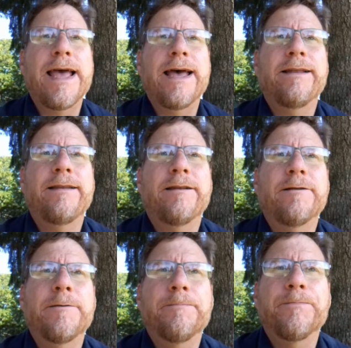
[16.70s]
And
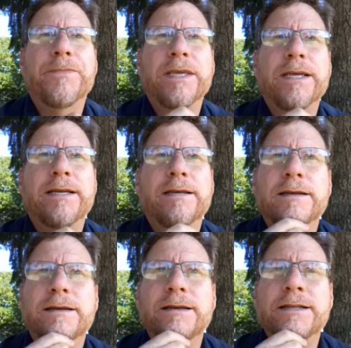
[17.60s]

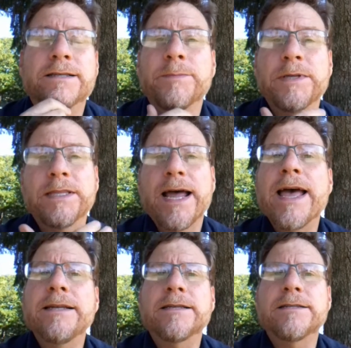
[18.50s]
it's something that I
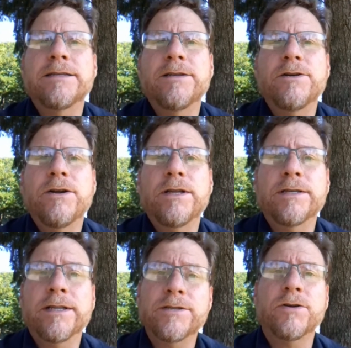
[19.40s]
hadn't considered
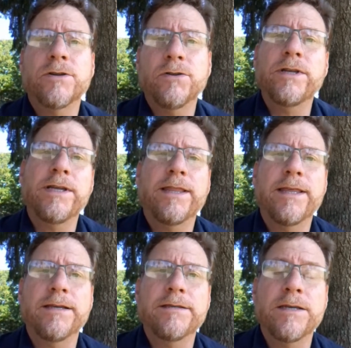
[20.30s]
until I started looking at
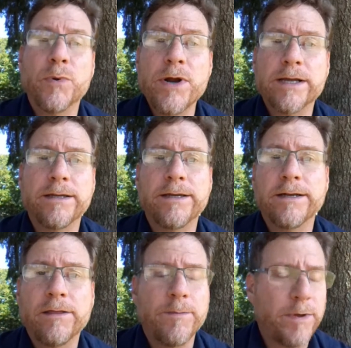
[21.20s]
things Hebraically, and
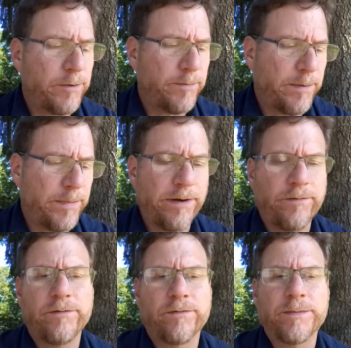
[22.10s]
I thought maybe you might
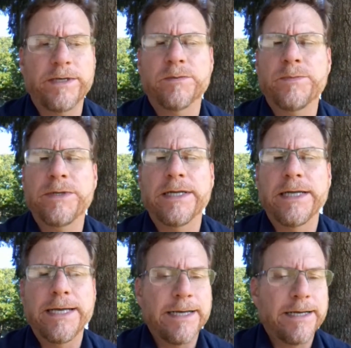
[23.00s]
benefit from this. But
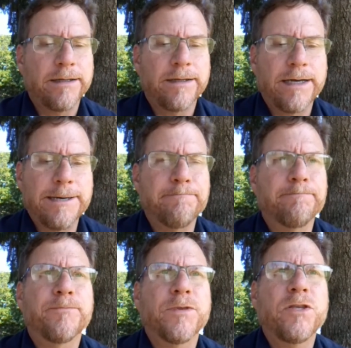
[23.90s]

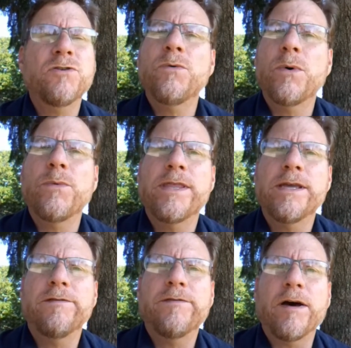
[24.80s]
usually when we
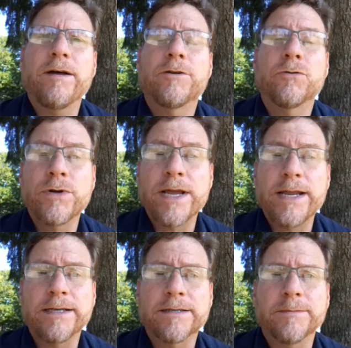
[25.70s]
think of God
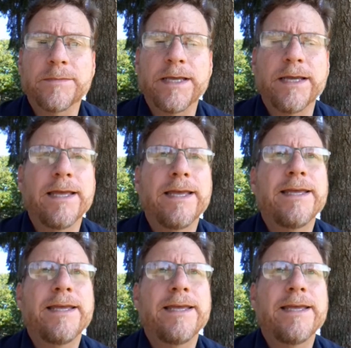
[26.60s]
creating something,